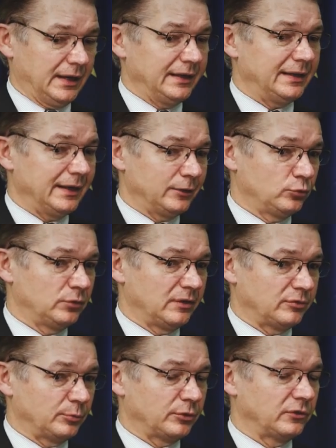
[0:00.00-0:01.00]
I'd like to
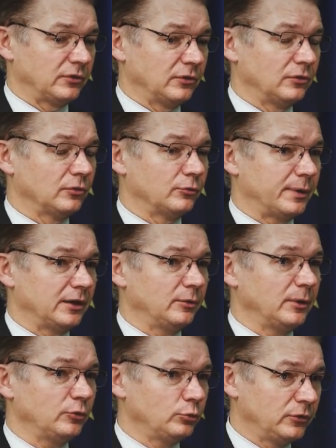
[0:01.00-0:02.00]
have a president of
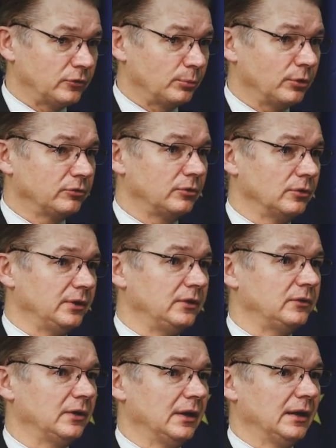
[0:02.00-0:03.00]
parliament who is above all this